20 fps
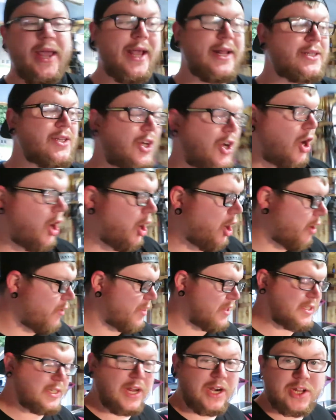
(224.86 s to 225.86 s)
It's a car
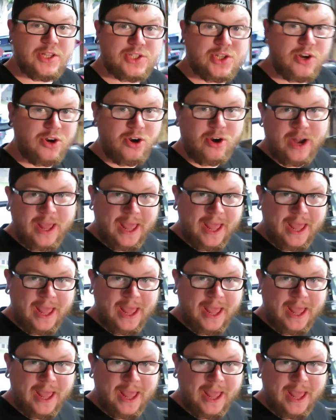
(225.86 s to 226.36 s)
that's going to turn